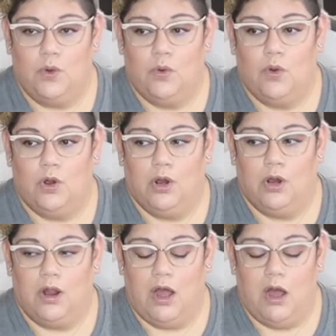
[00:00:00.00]

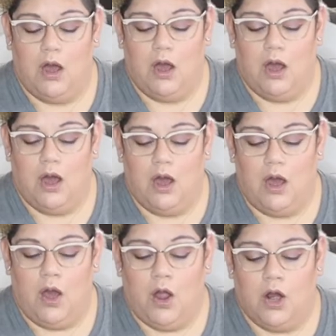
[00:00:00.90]
Or
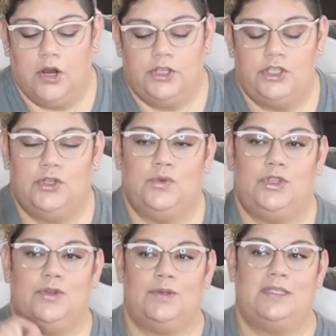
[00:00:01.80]
are you
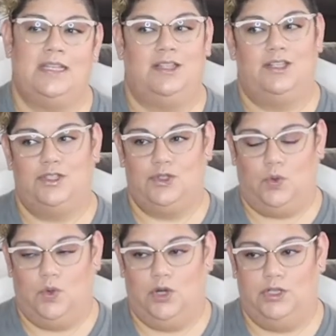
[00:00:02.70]
using the
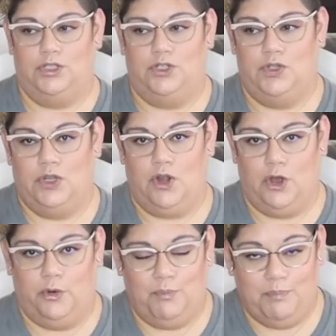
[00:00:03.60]
sword to your
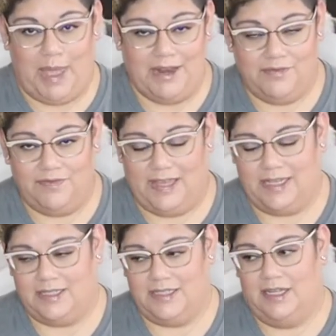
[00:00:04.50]
own
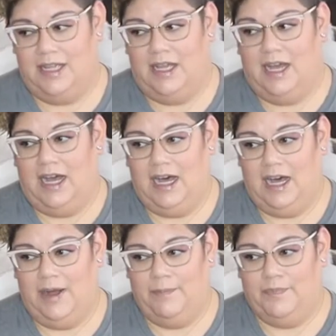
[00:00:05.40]
benefit
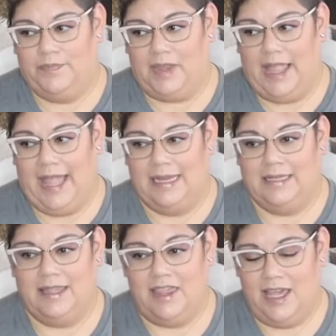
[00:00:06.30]

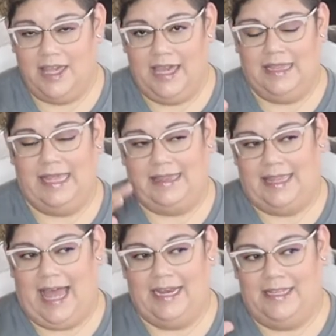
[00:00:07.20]
and thinking that
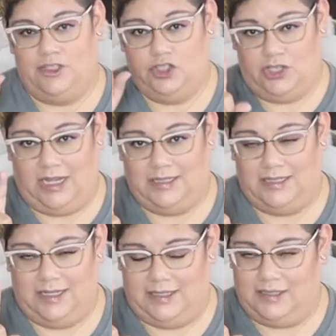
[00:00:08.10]
that is
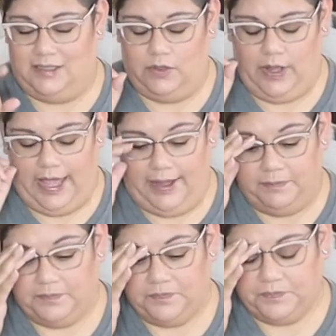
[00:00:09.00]
justice, okay?